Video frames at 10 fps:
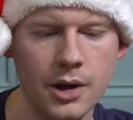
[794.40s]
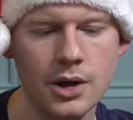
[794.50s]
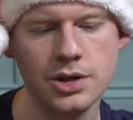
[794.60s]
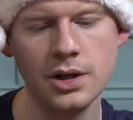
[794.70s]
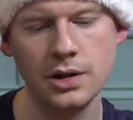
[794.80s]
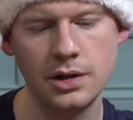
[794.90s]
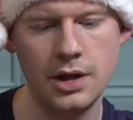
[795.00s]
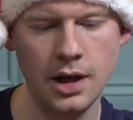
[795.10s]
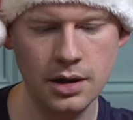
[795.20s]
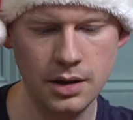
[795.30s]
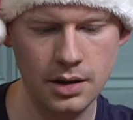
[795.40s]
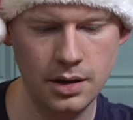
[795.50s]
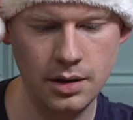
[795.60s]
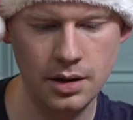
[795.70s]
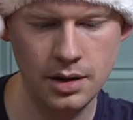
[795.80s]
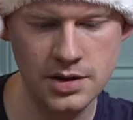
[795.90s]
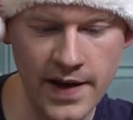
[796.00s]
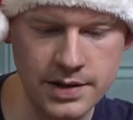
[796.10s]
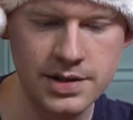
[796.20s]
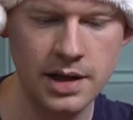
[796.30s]
much. So the, the other,
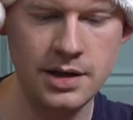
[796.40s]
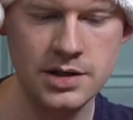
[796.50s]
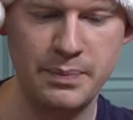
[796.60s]
it's fair to say